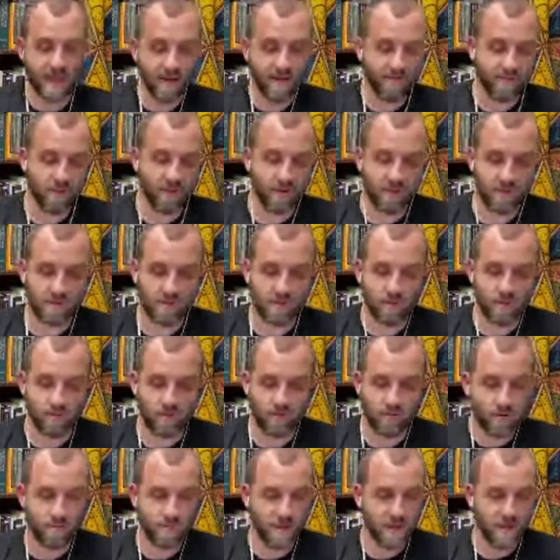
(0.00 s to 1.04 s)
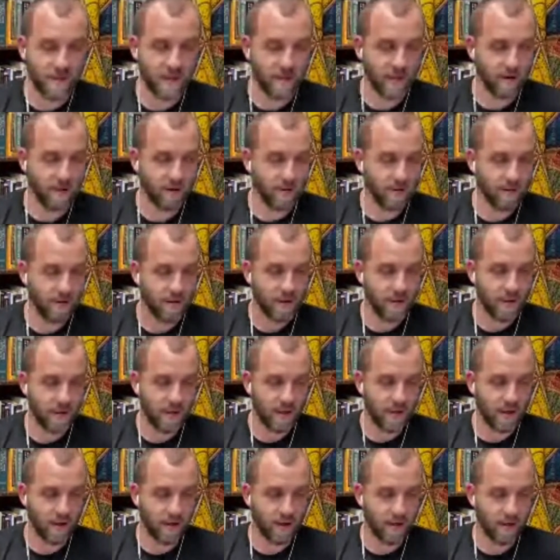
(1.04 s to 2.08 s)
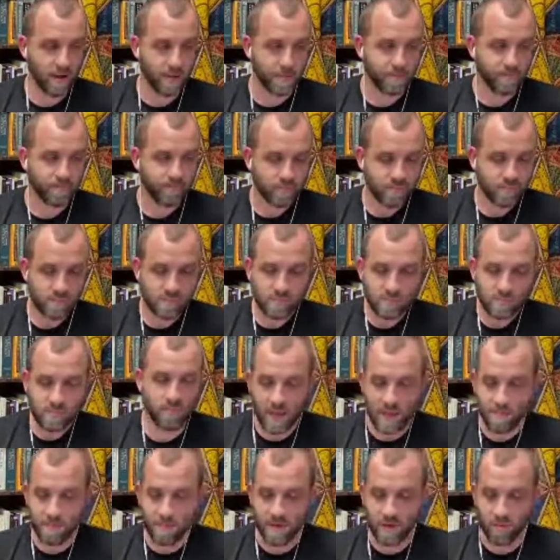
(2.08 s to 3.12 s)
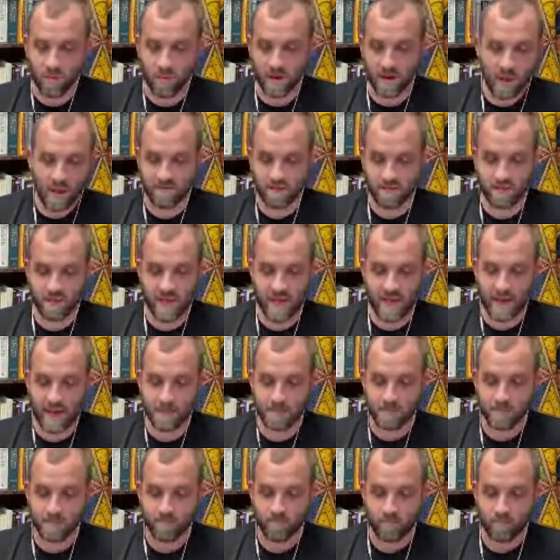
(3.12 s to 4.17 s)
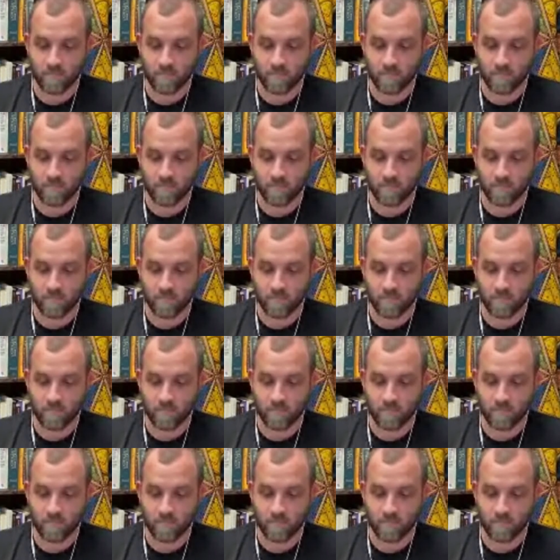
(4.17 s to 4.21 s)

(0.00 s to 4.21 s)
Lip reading: effort to be here and be ready for that.